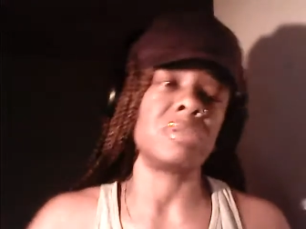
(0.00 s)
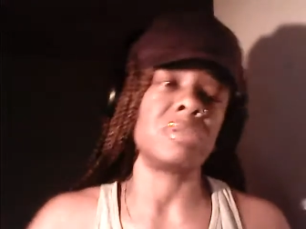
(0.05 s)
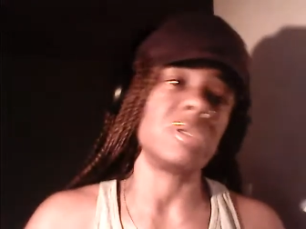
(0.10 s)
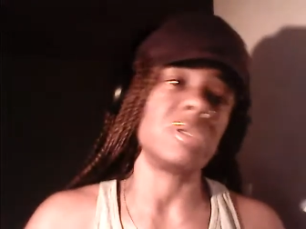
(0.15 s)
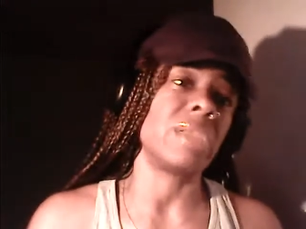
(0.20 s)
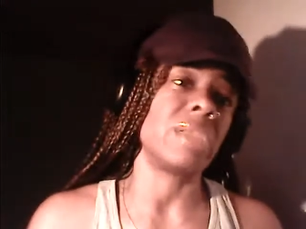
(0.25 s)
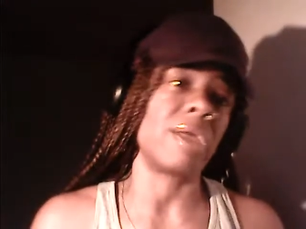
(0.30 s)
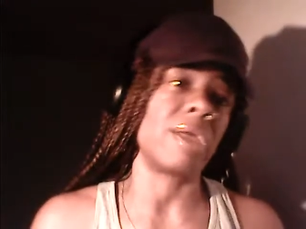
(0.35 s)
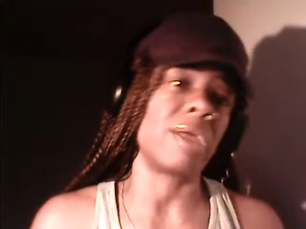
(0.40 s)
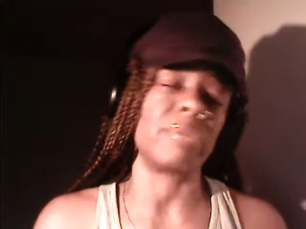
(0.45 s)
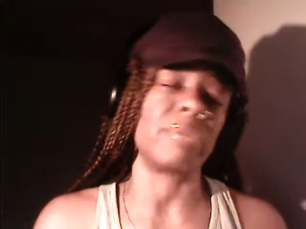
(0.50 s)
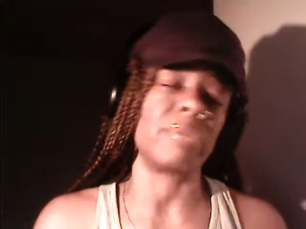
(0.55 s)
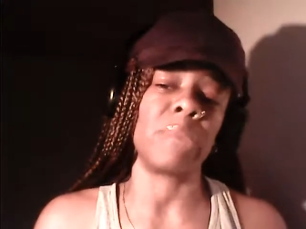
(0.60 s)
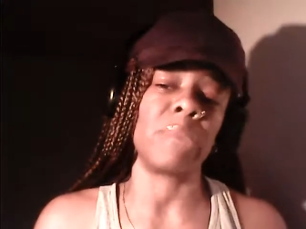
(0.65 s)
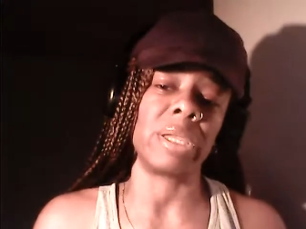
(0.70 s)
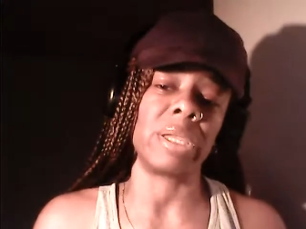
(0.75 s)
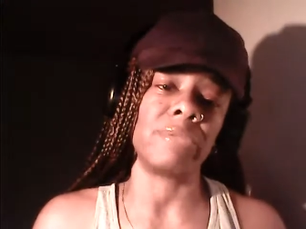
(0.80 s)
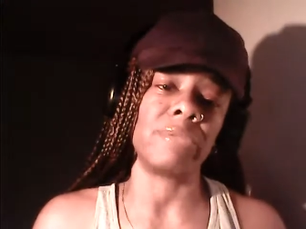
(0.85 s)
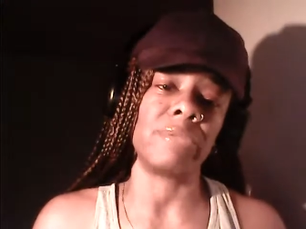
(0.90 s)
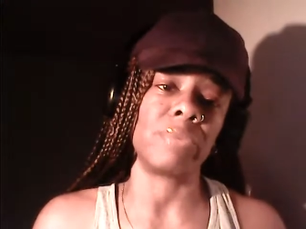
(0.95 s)
didn't have the
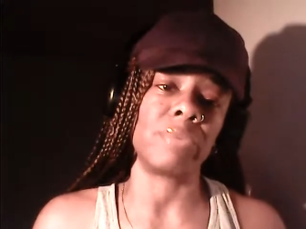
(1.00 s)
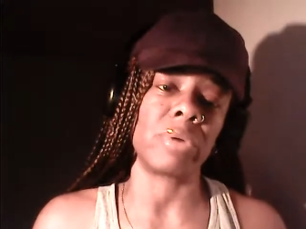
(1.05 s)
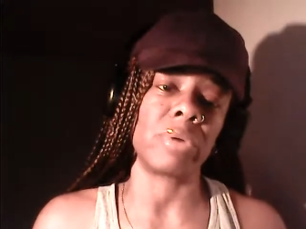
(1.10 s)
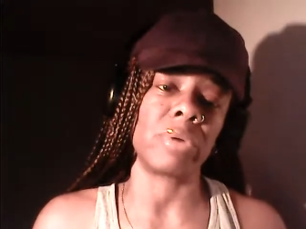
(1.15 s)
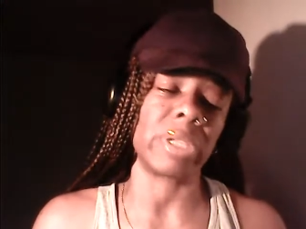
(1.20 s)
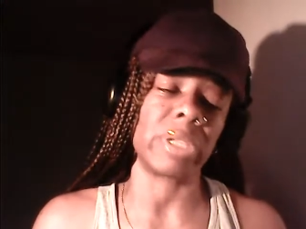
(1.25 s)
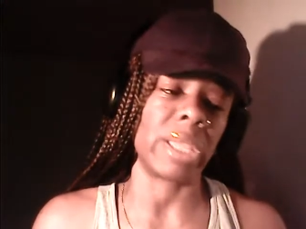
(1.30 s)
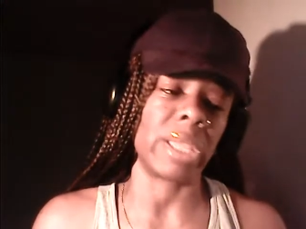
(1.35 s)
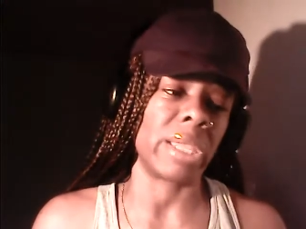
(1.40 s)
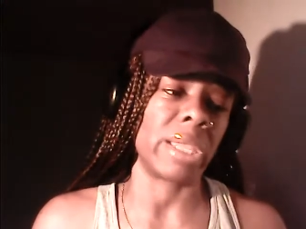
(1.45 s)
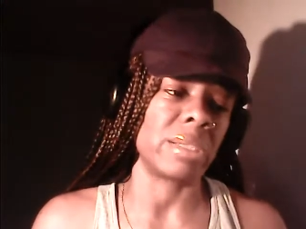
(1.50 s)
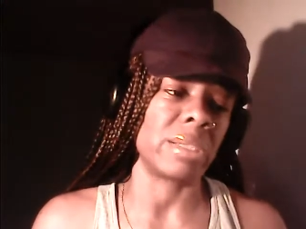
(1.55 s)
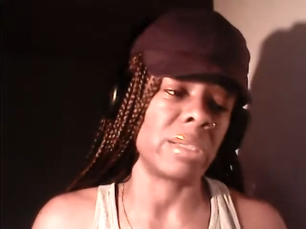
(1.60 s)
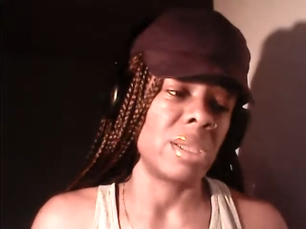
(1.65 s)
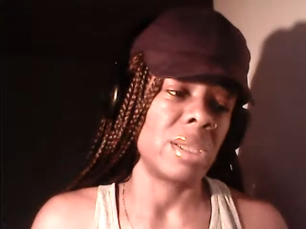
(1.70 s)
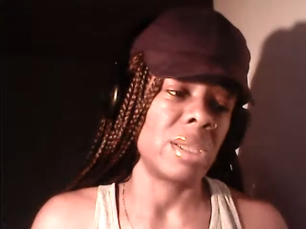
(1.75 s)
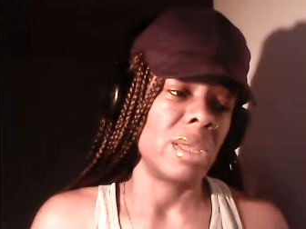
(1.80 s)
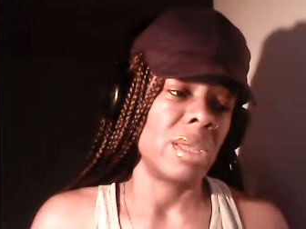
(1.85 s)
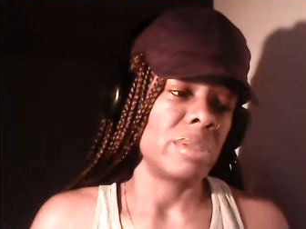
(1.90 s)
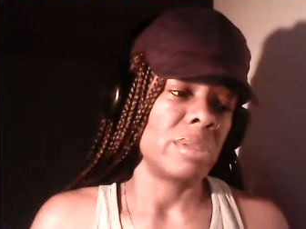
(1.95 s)
money for it. And
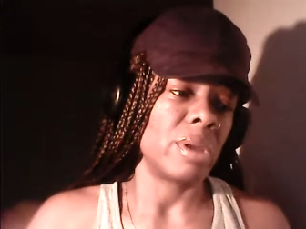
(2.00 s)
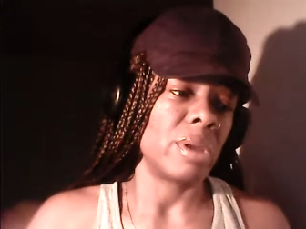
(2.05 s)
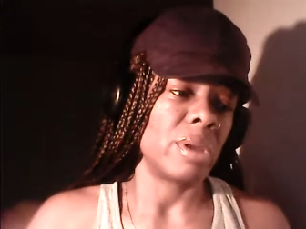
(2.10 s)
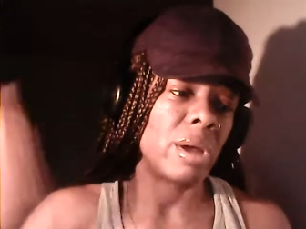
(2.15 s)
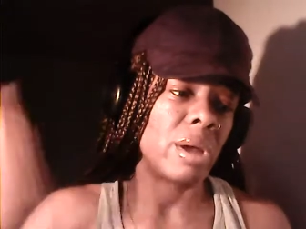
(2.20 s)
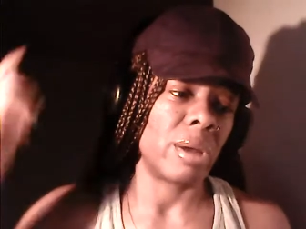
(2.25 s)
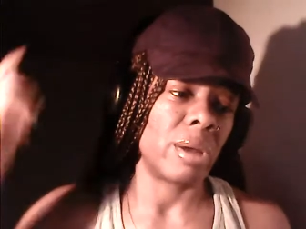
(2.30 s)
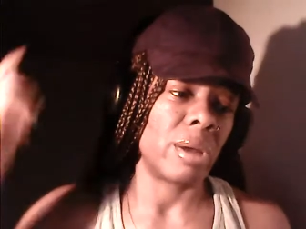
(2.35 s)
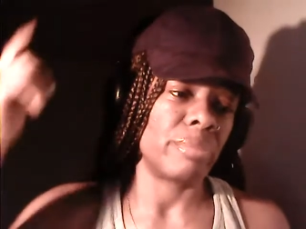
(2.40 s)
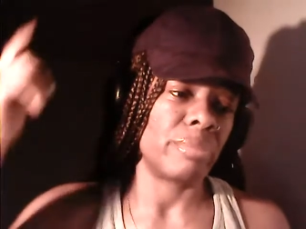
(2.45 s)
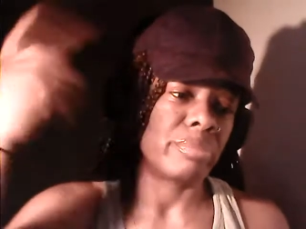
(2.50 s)
the